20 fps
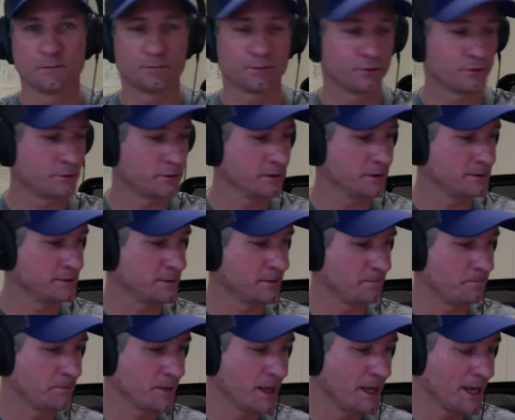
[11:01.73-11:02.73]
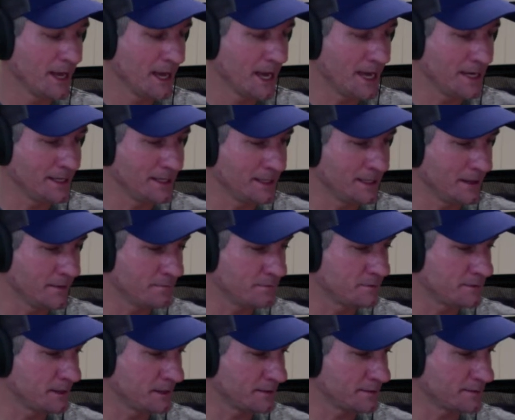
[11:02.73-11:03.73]
pluralism, and he
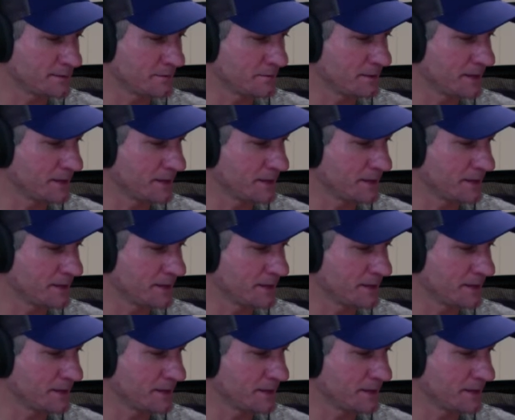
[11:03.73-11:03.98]
gives us some